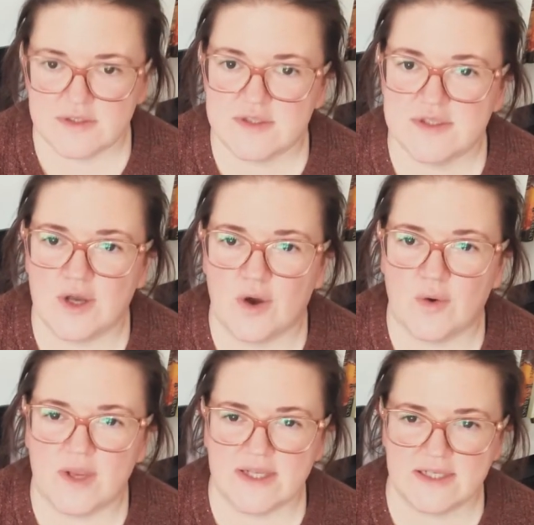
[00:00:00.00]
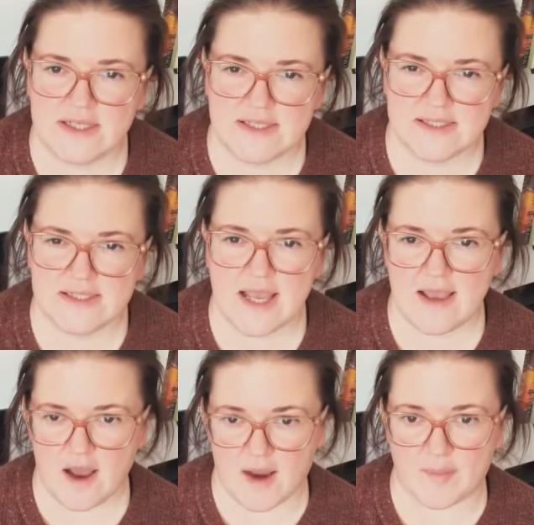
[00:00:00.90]
So it is
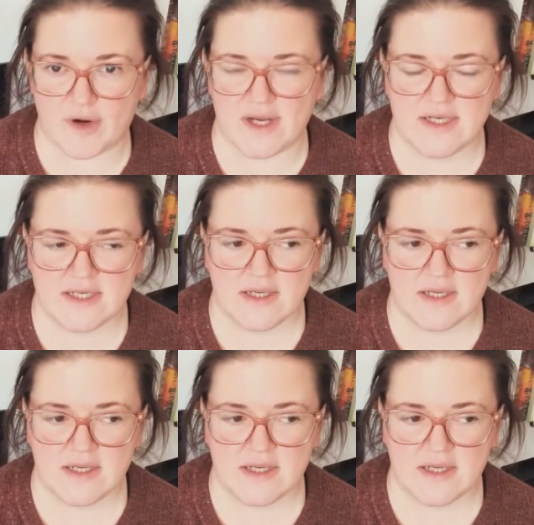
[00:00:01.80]
a hybrid.